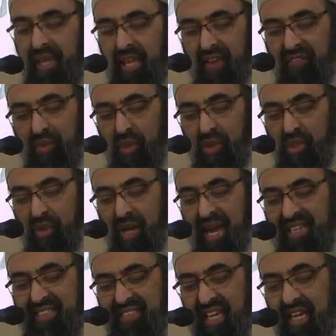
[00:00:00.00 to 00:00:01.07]
If you were to
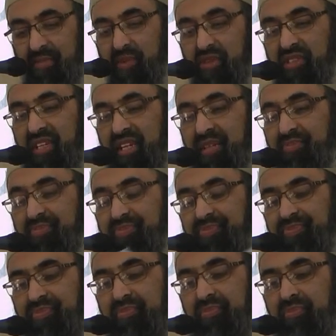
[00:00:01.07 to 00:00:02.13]
ask a Muslim,
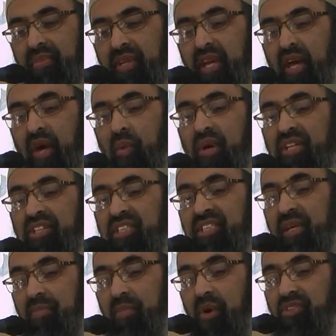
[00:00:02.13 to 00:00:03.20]
what is
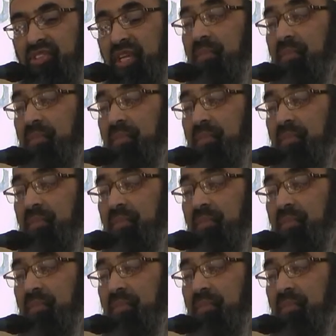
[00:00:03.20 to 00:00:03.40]
the most